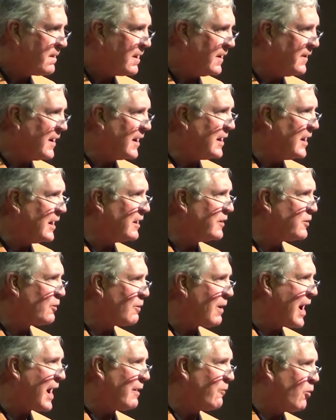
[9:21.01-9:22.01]
And they did it the
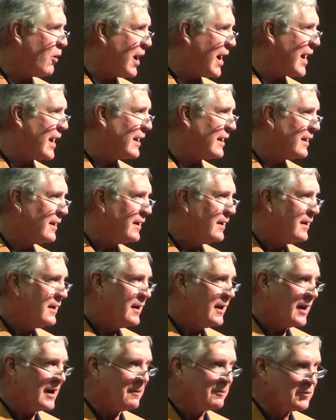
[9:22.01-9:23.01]
right way.
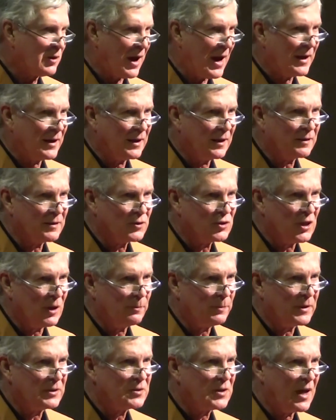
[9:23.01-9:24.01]
And I'm trying to get the
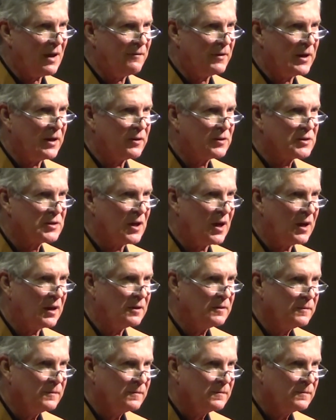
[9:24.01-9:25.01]
Shipleys to have another
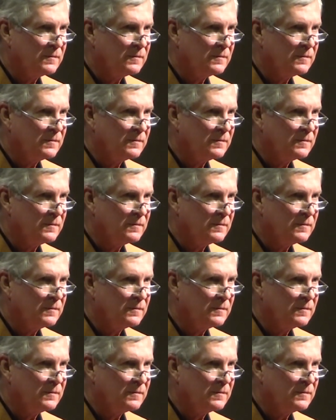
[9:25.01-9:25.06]
son.